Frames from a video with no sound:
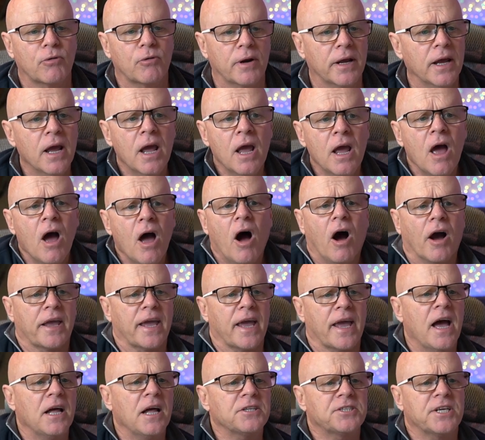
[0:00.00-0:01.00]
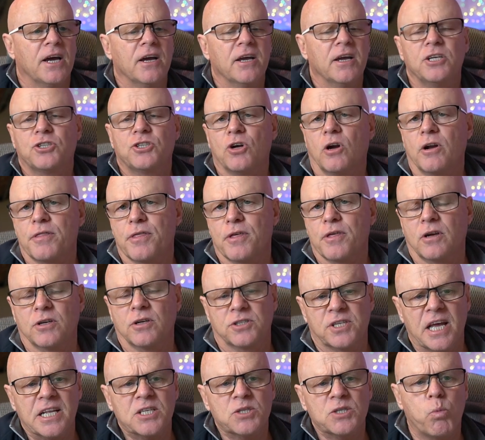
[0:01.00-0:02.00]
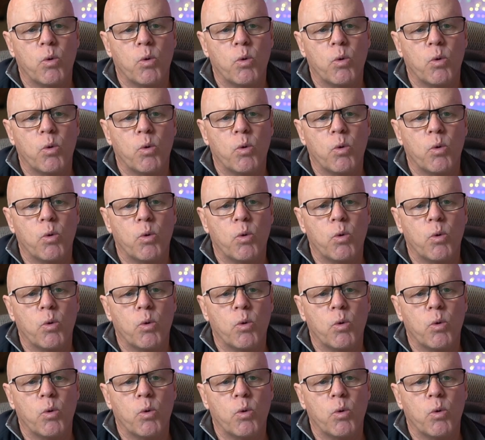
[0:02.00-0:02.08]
III? I can't tell you, Jonathan, because that's